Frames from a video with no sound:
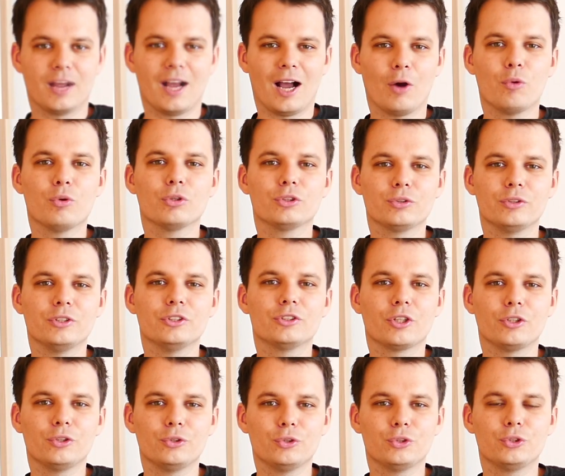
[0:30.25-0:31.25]
I want to
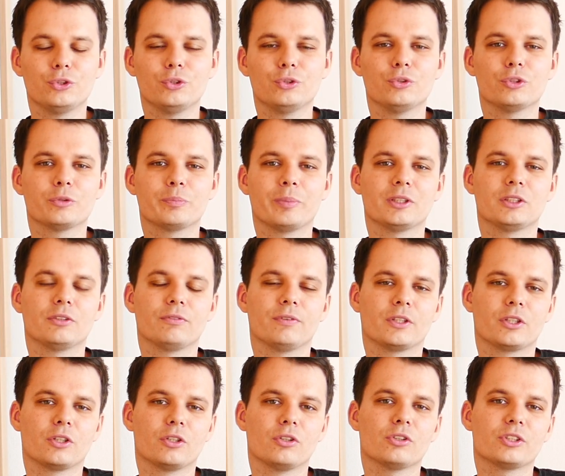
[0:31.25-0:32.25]
introduce you to
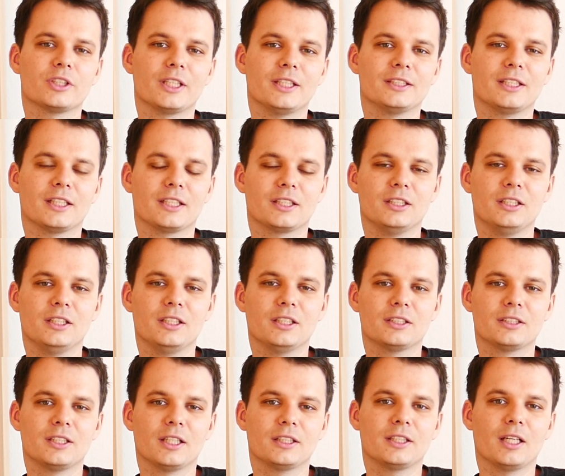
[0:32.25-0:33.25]
specific rules and techniques
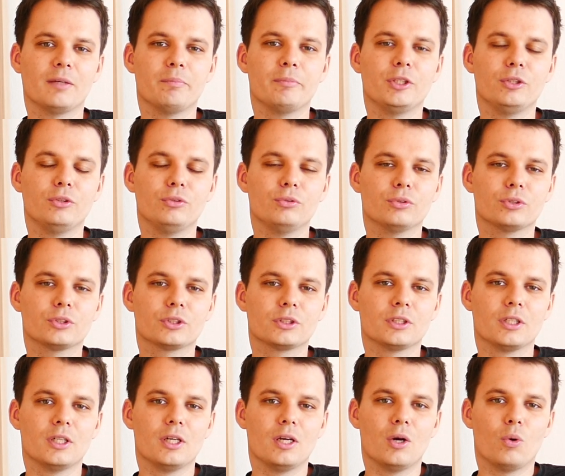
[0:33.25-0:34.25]
that can be used
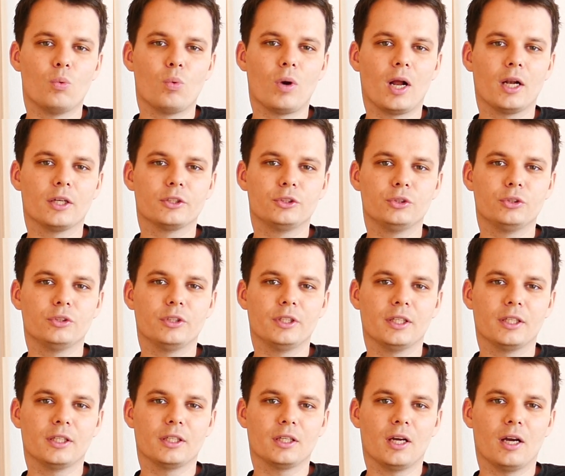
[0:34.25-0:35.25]
while
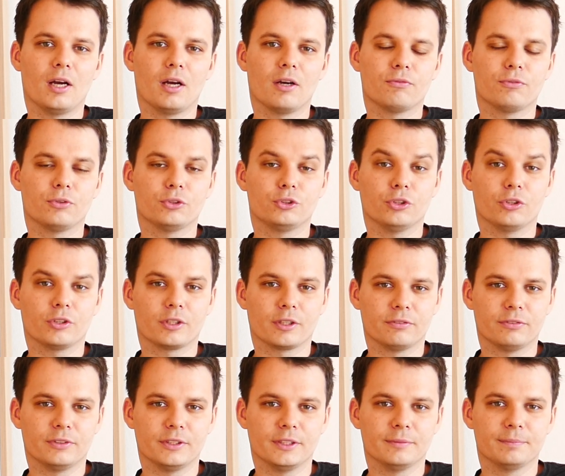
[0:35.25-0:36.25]
doing
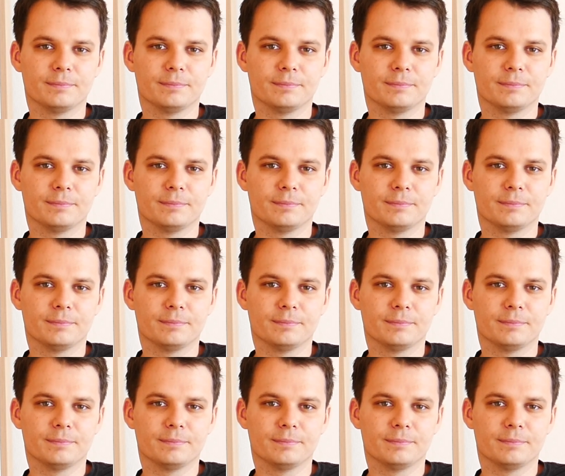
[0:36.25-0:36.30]
photography.